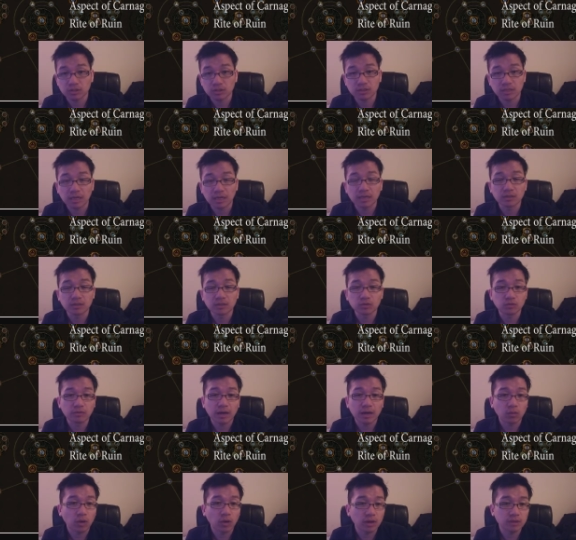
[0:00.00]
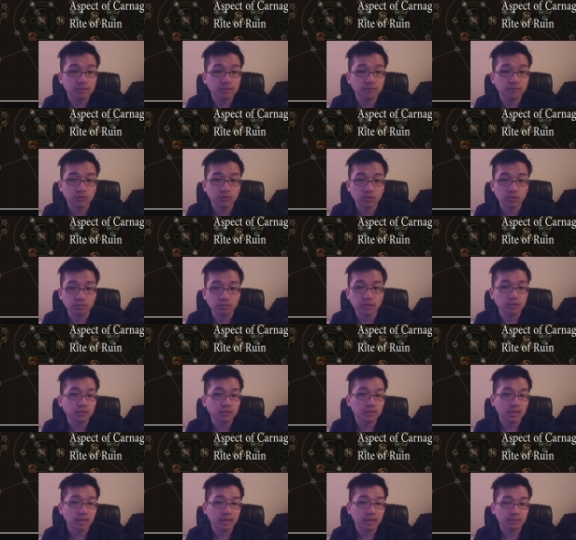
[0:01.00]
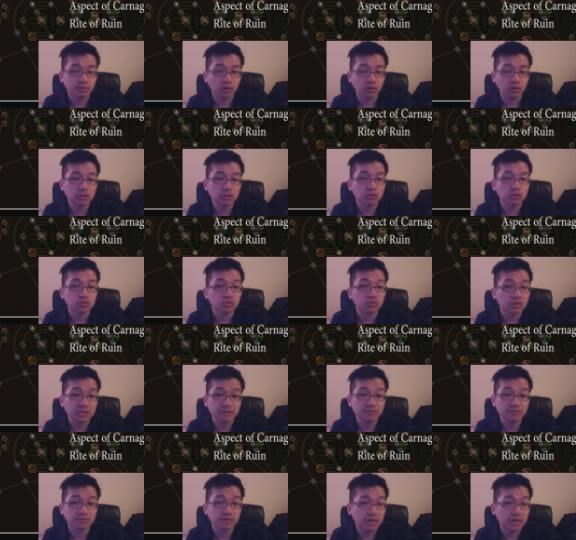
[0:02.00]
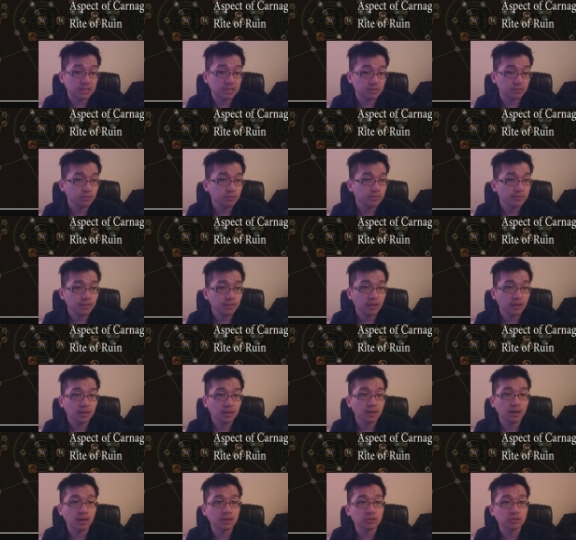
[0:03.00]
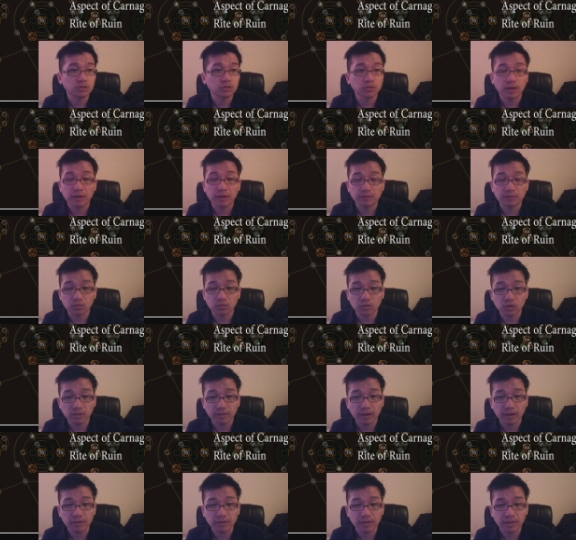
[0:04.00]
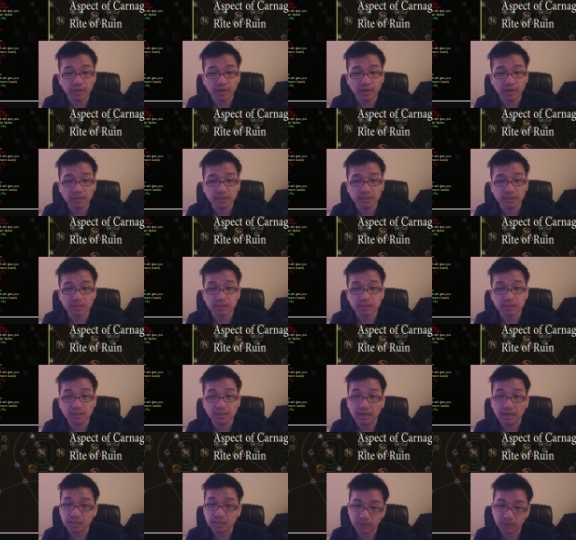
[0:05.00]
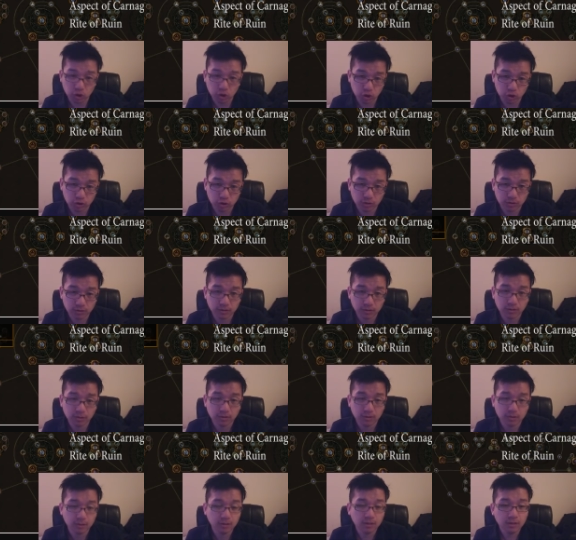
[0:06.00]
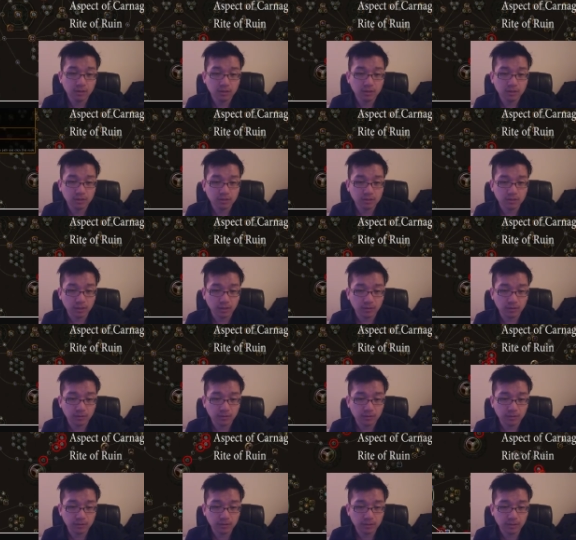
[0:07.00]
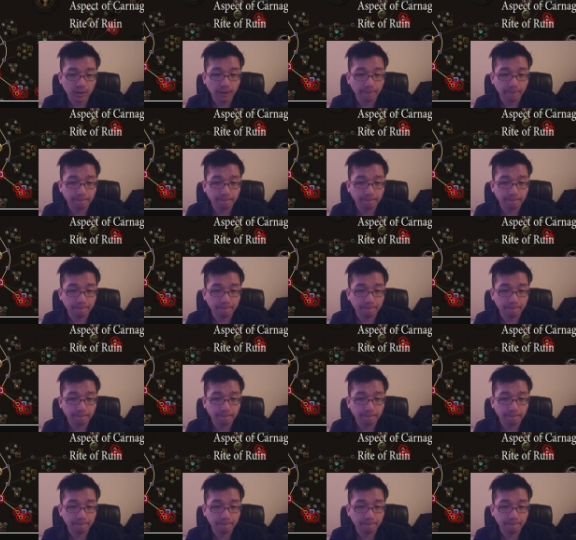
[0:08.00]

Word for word: that you might want for your build. That part is really flexible and you don't have to worry about it nearly as much. So, yeah.